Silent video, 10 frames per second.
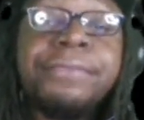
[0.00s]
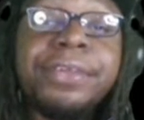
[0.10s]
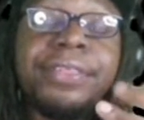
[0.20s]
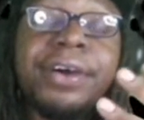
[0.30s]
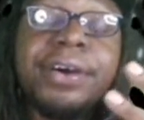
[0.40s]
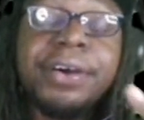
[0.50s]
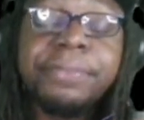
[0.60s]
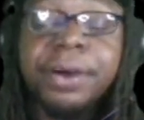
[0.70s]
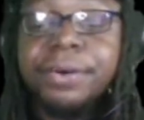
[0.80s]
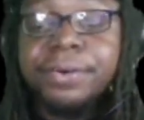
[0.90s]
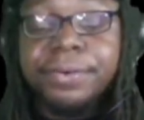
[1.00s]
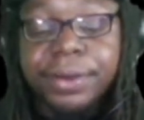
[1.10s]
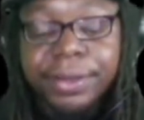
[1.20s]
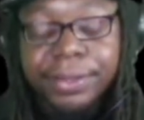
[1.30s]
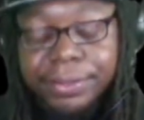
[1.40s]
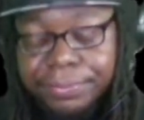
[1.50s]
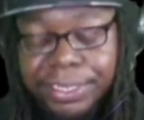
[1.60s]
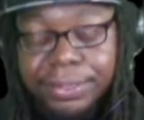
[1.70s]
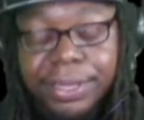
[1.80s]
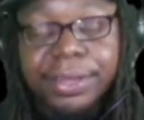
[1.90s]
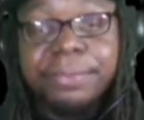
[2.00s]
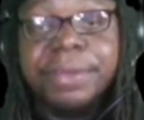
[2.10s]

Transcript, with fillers: with the um, whole uh, uh,